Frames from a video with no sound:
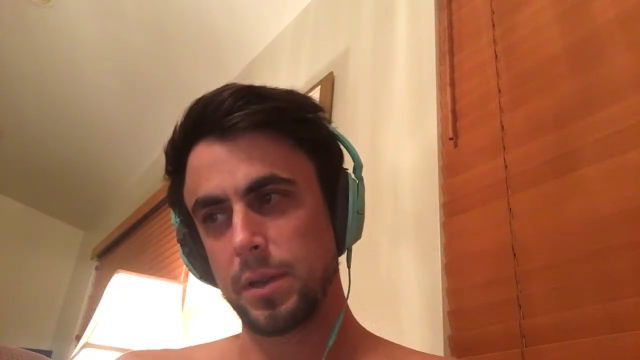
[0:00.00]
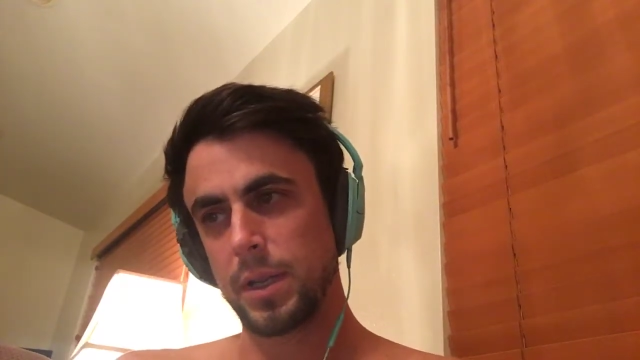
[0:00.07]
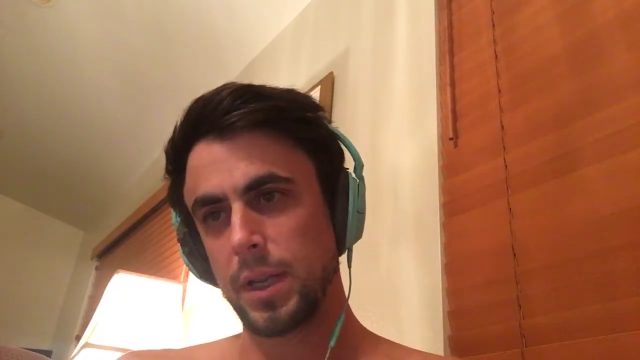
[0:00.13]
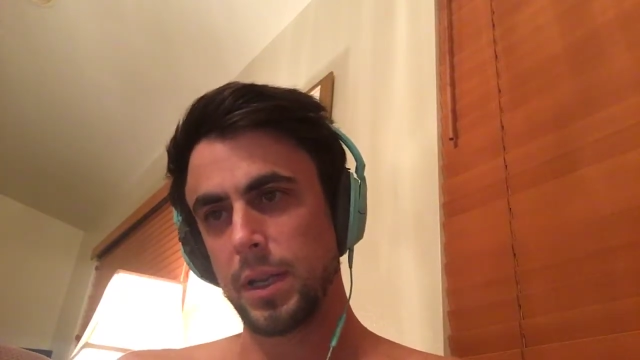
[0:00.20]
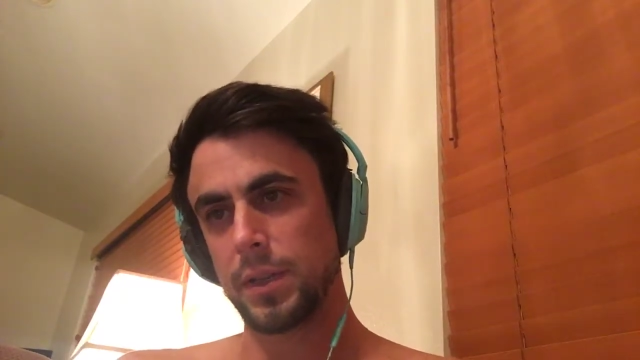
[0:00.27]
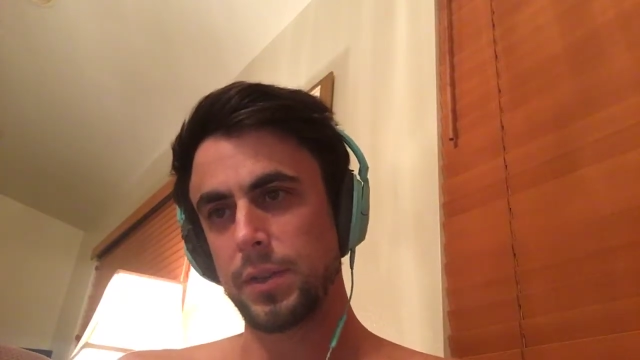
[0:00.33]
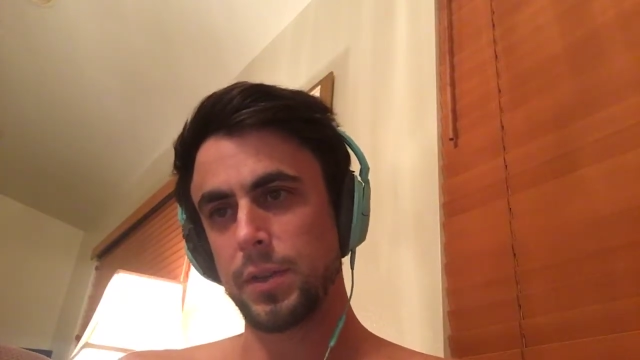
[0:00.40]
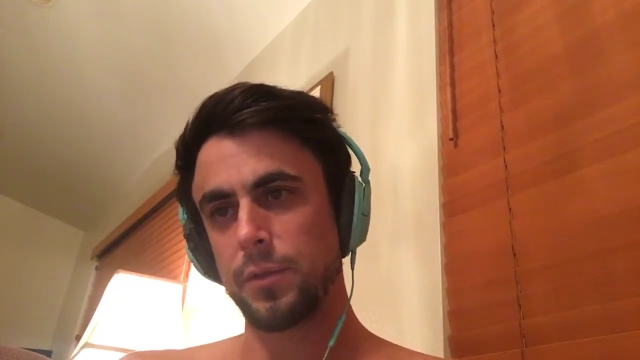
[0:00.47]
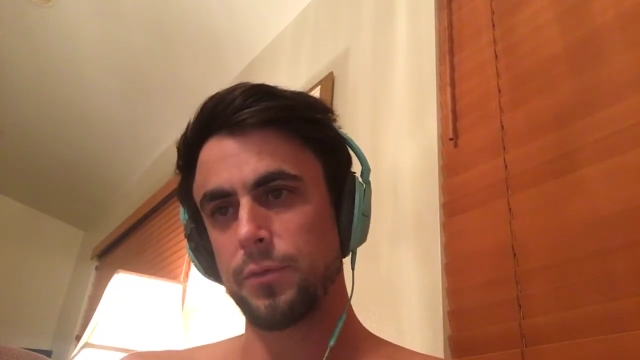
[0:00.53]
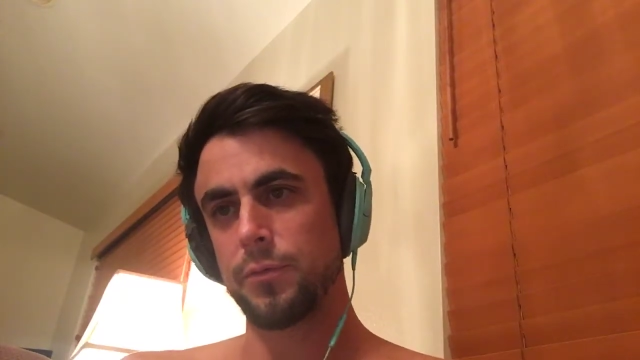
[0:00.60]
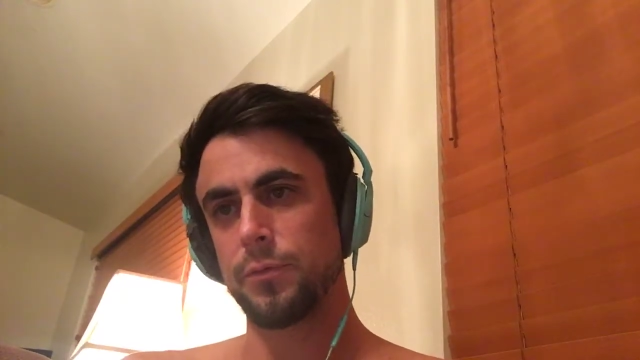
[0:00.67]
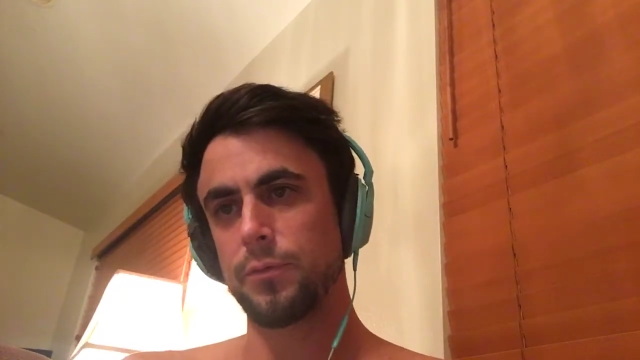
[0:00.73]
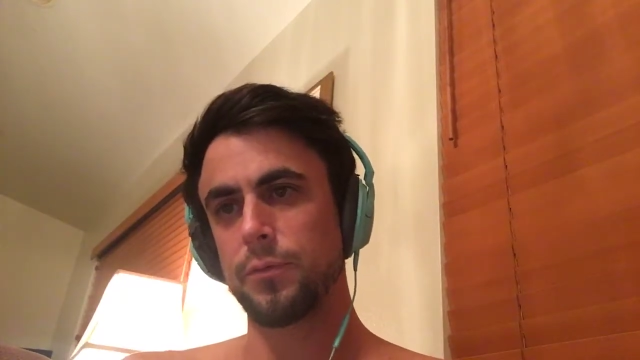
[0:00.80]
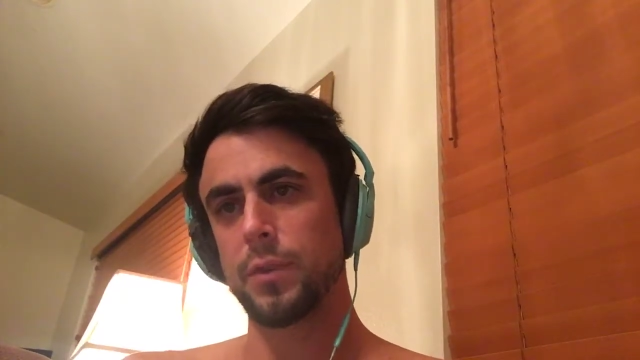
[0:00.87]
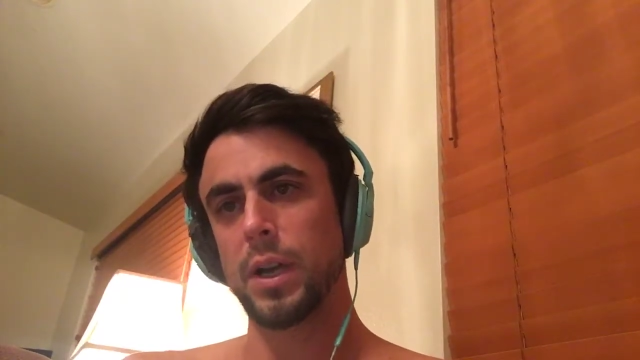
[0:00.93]
as
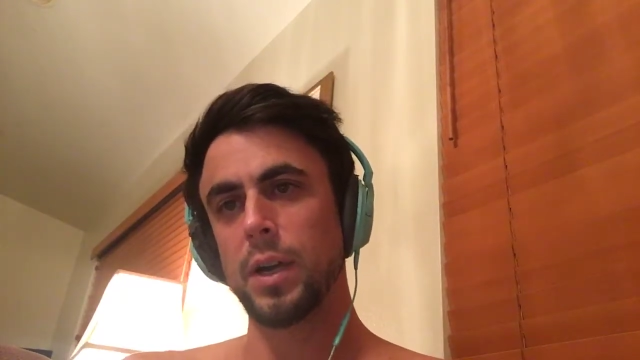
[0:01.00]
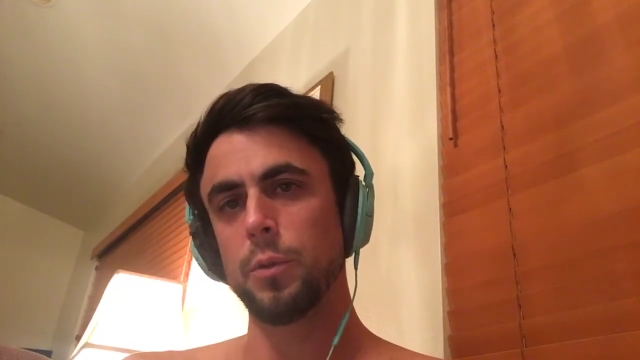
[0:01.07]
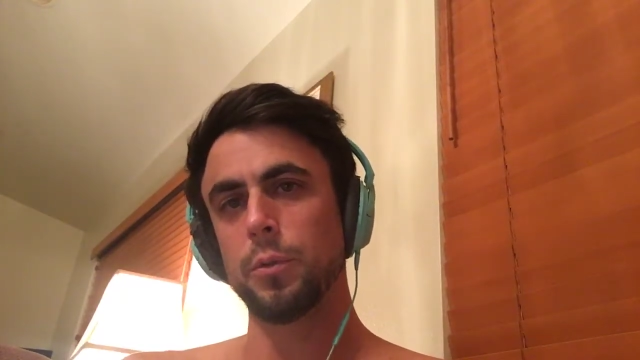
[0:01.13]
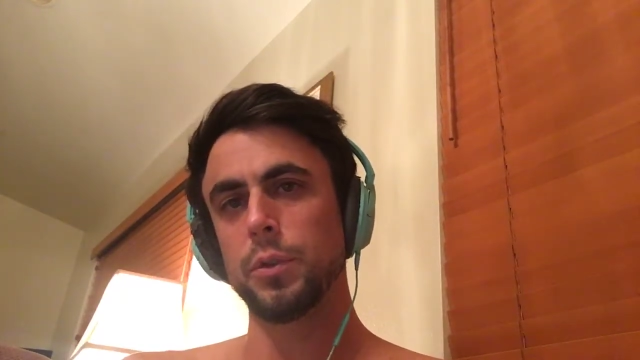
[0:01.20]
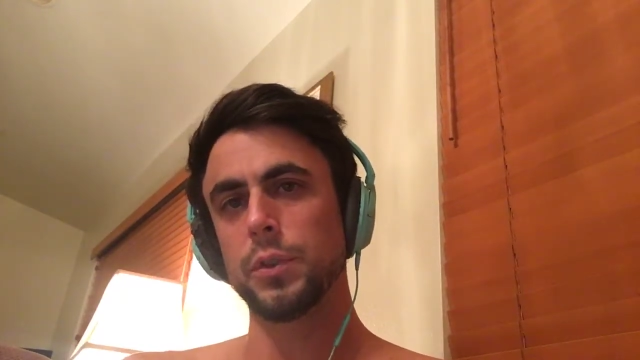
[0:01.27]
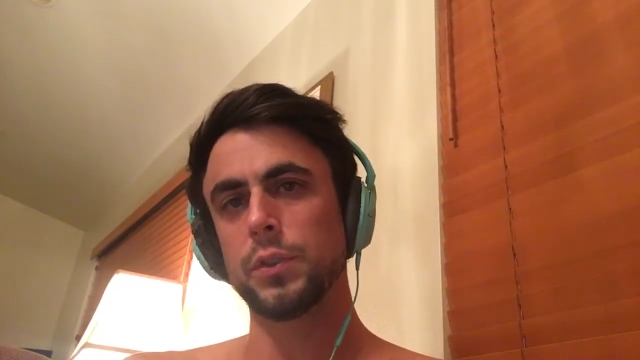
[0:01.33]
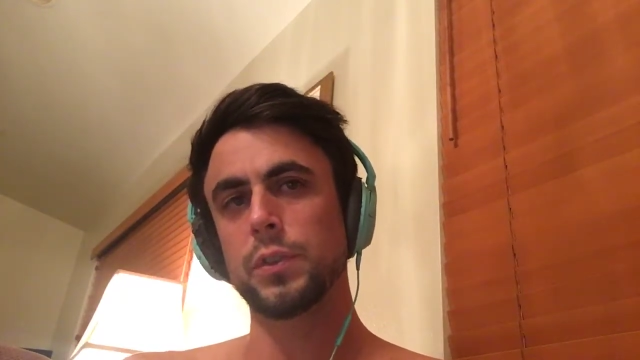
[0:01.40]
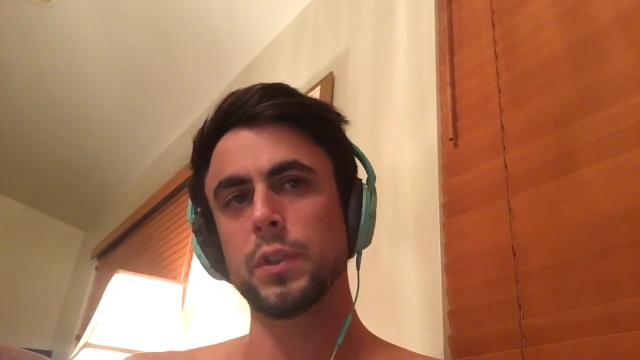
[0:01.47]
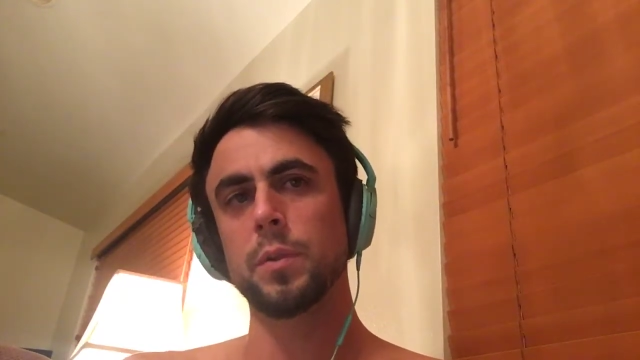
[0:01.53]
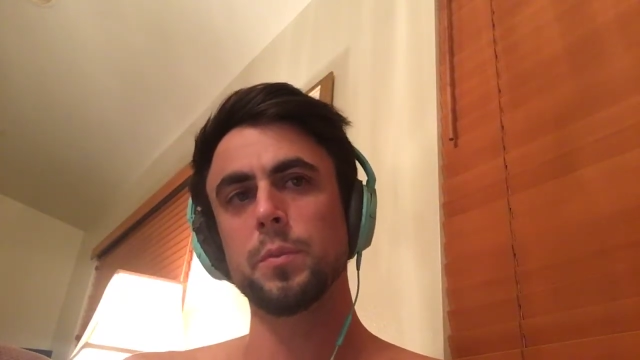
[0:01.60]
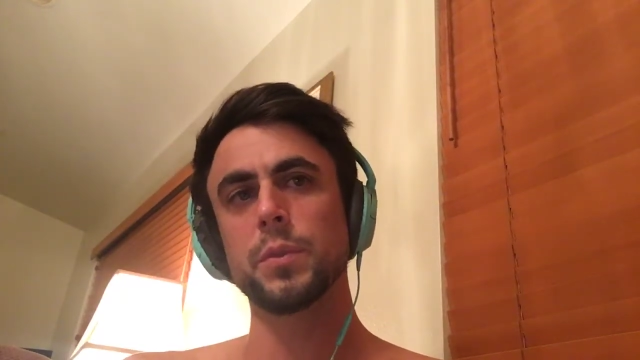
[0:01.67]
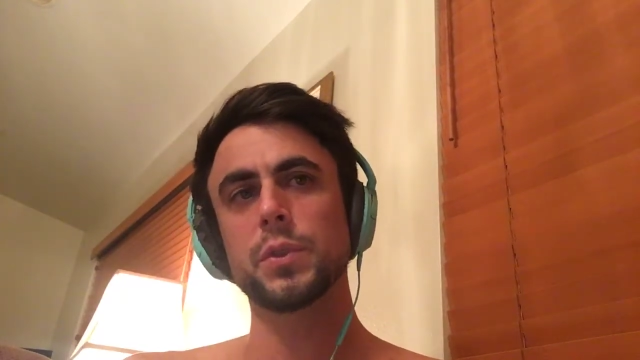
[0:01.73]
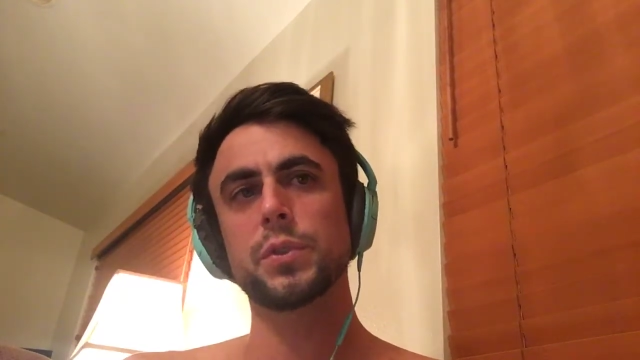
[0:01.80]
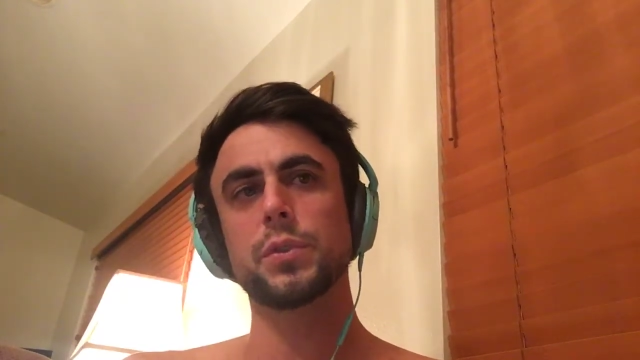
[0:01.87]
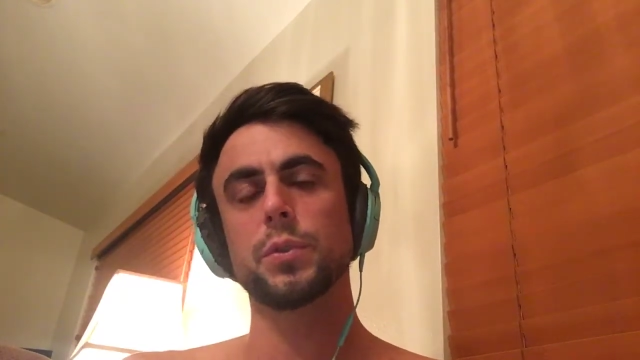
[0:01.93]
if I was
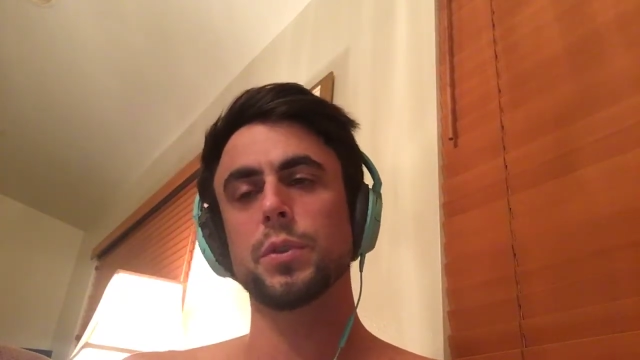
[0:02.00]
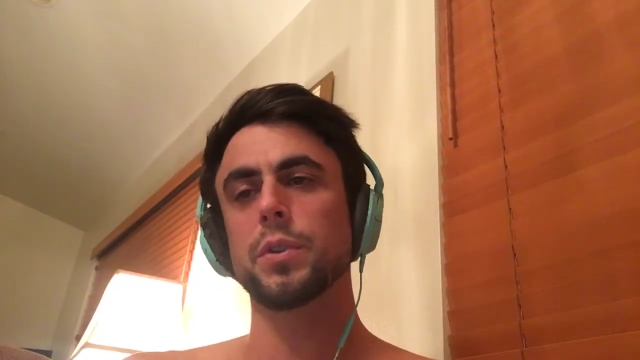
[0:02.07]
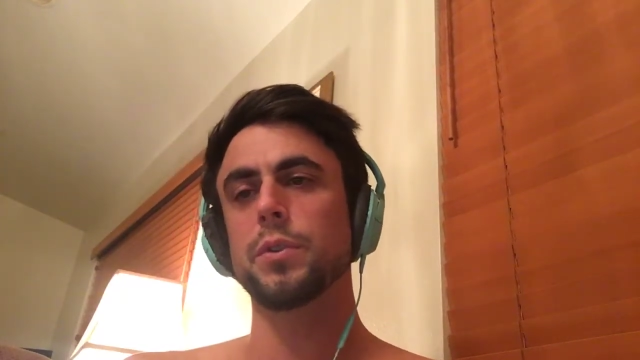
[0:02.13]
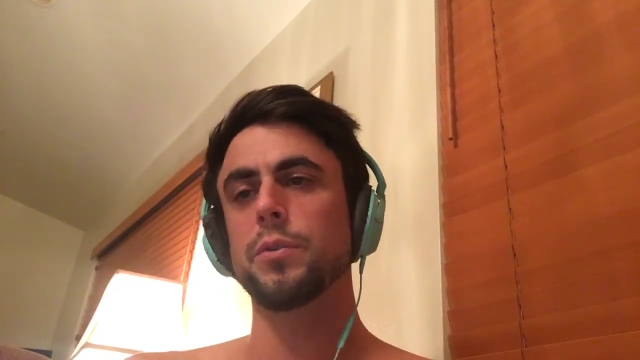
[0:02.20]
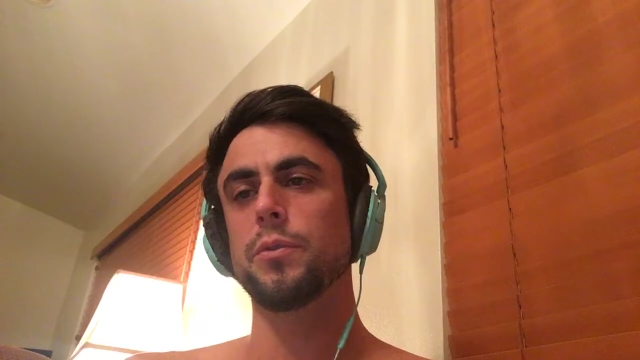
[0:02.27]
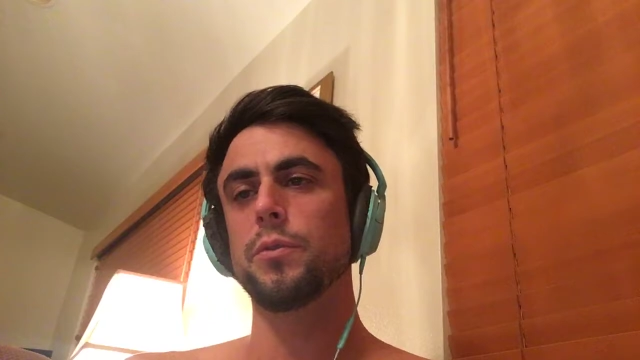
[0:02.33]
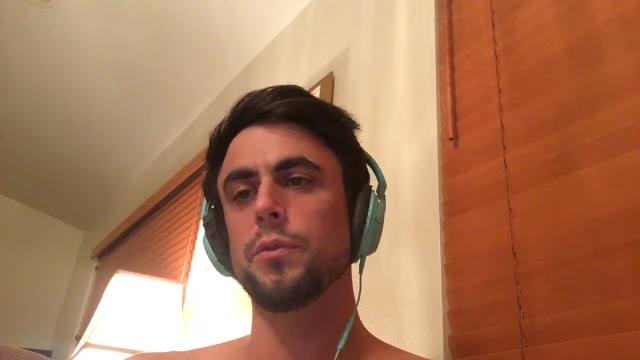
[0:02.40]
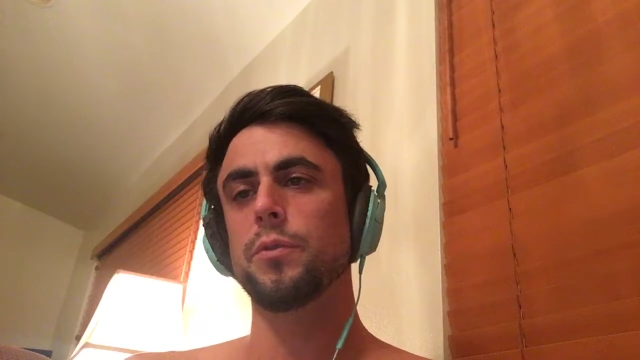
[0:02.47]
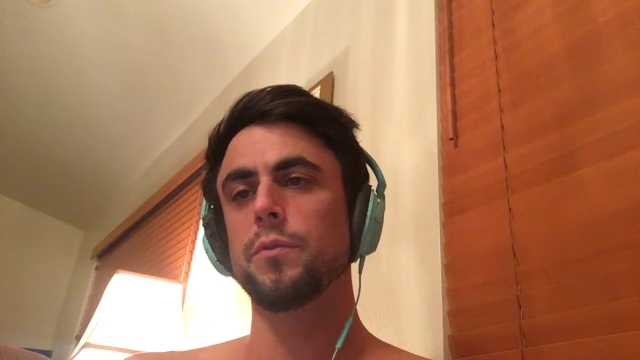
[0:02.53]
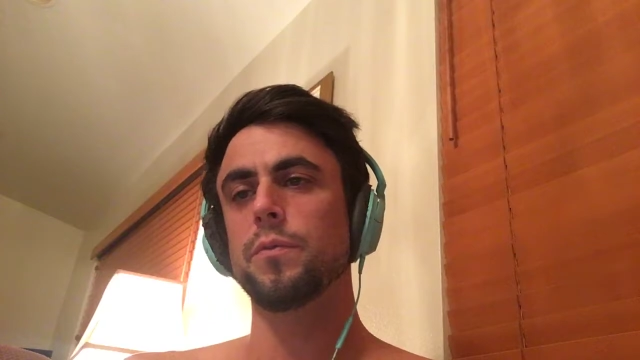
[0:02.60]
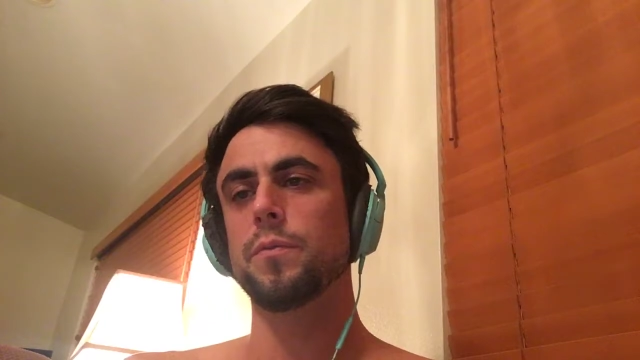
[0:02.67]
some sort of